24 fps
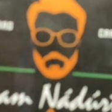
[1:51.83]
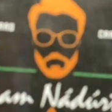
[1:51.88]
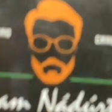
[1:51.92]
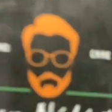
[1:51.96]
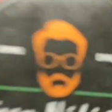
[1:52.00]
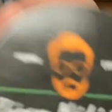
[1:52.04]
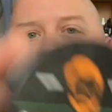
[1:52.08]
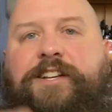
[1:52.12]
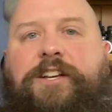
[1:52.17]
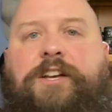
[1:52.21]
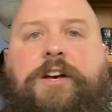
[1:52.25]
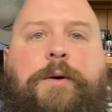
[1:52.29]

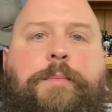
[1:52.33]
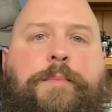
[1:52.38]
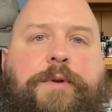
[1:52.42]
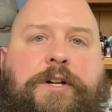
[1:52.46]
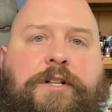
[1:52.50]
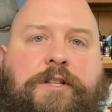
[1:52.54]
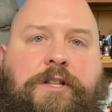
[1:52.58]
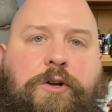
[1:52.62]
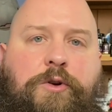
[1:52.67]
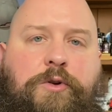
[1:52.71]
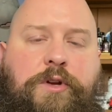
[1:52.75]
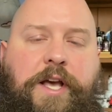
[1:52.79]
is a company
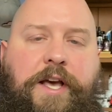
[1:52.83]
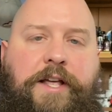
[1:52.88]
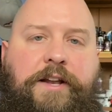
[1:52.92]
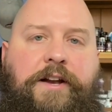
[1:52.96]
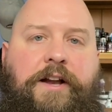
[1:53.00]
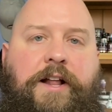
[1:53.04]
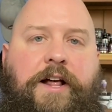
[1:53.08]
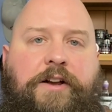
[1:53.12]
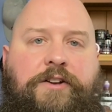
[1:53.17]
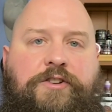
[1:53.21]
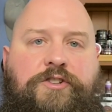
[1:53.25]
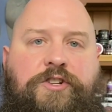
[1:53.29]
located
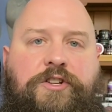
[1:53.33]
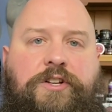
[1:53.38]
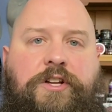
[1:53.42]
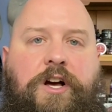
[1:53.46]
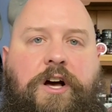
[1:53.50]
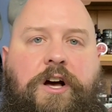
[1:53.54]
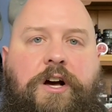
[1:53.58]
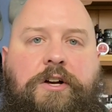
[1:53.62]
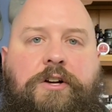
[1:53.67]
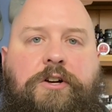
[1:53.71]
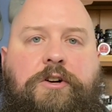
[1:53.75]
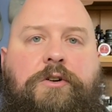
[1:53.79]
out of
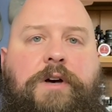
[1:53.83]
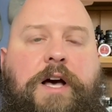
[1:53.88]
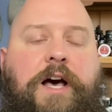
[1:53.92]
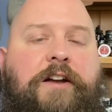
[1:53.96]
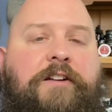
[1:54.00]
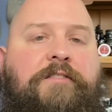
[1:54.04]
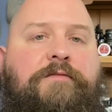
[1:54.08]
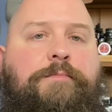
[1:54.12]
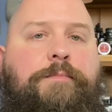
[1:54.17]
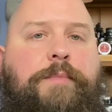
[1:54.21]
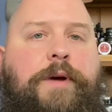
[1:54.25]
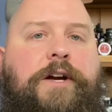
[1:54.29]
Chicago, out
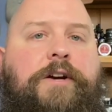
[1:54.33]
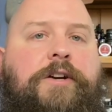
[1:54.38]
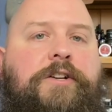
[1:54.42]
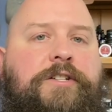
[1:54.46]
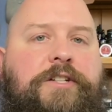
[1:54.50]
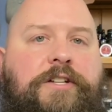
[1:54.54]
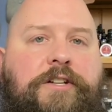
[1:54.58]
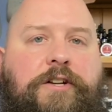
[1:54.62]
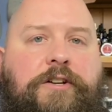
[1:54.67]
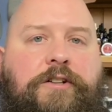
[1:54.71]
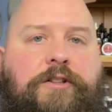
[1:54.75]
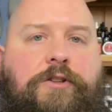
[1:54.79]
of
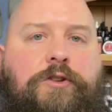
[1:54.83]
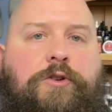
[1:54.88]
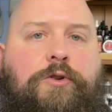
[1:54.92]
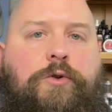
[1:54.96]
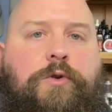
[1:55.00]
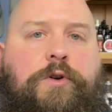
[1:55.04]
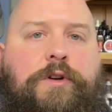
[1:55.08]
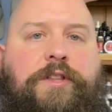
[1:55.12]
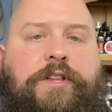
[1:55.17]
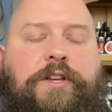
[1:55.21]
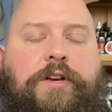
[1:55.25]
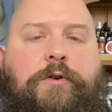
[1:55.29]
Barrington,
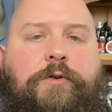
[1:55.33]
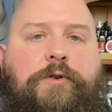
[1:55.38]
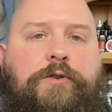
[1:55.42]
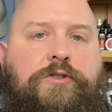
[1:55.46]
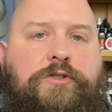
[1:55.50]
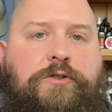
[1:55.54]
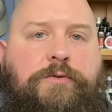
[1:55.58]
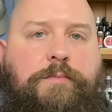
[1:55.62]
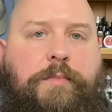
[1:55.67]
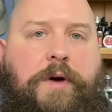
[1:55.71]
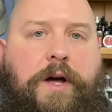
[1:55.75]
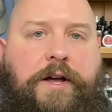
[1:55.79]
Illinois. The
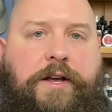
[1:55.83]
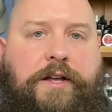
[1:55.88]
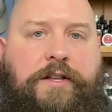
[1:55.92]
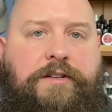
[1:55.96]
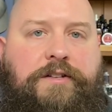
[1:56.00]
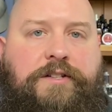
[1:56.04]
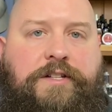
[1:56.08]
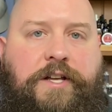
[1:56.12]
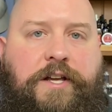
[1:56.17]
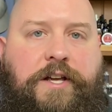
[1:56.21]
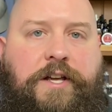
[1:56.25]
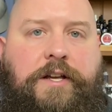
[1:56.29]
owners are Mike
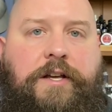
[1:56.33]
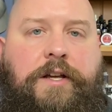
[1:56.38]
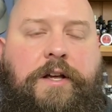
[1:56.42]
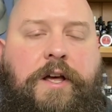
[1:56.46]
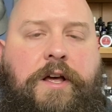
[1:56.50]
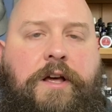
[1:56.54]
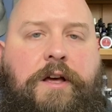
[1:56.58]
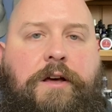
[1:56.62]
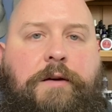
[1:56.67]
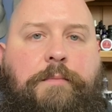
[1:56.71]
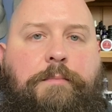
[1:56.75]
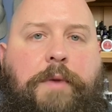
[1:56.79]
and Tay.
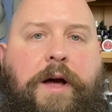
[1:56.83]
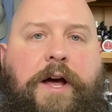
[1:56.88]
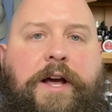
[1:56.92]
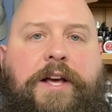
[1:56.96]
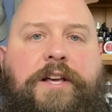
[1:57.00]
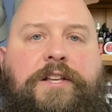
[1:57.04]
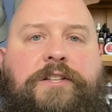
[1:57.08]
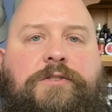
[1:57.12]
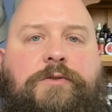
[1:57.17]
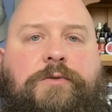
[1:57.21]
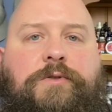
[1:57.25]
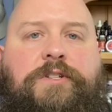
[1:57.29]
Mike
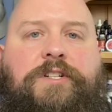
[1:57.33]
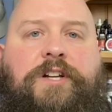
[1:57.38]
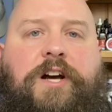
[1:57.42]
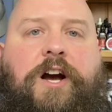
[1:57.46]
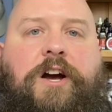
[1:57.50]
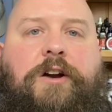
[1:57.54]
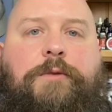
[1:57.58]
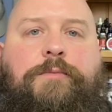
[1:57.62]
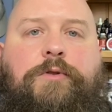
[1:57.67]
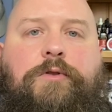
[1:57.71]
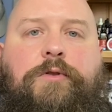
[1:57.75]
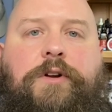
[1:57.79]
is a
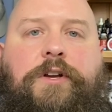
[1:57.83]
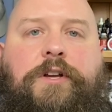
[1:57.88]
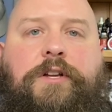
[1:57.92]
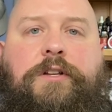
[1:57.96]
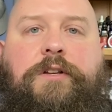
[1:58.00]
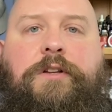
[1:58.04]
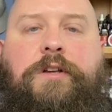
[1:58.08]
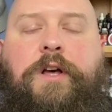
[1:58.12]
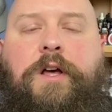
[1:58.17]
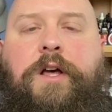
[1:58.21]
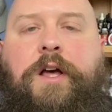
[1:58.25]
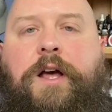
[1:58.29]
retired
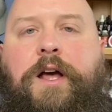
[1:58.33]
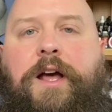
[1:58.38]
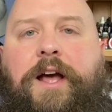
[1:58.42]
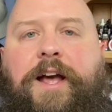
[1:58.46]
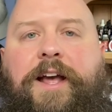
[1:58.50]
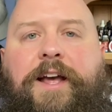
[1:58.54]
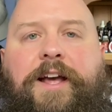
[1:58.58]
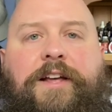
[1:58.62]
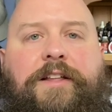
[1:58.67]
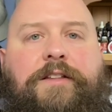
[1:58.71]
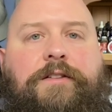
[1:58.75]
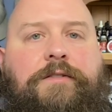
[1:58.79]
Marine,
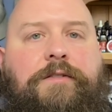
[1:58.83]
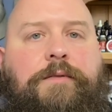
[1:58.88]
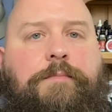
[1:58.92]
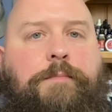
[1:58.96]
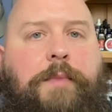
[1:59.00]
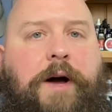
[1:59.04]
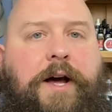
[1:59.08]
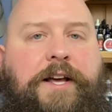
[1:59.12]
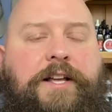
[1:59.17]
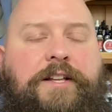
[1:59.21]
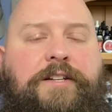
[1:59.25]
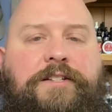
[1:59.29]
and
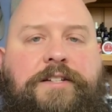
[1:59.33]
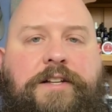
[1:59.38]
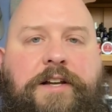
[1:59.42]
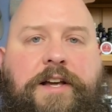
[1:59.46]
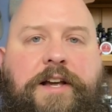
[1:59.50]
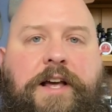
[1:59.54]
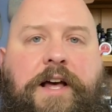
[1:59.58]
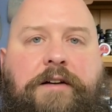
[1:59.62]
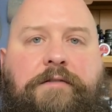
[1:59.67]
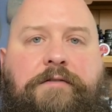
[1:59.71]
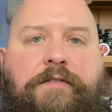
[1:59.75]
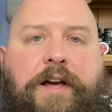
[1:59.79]
Mike and Tay
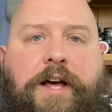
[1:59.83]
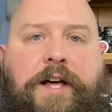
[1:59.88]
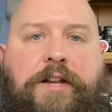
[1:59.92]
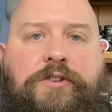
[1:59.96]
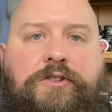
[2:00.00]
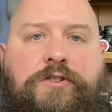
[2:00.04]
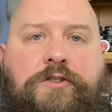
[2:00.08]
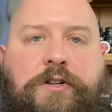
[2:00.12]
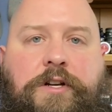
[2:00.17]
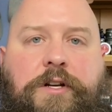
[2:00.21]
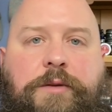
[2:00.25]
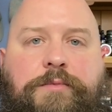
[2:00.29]
have had
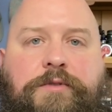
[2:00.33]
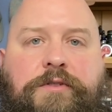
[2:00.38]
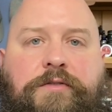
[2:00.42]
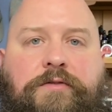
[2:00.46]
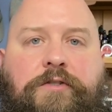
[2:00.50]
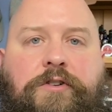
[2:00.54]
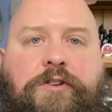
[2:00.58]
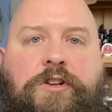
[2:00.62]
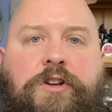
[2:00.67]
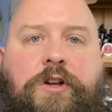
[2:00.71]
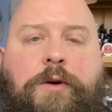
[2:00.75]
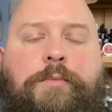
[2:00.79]
dreams
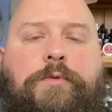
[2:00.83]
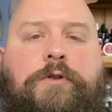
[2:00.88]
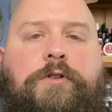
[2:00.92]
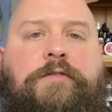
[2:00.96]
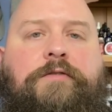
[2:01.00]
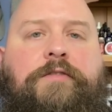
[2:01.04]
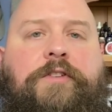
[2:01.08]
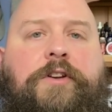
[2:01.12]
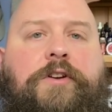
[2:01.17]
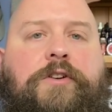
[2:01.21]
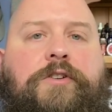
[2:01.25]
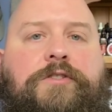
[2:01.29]
for a number
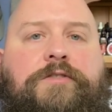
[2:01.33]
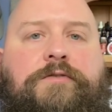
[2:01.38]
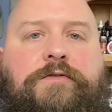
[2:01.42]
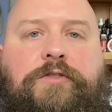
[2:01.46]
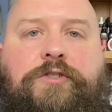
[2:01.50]
of years for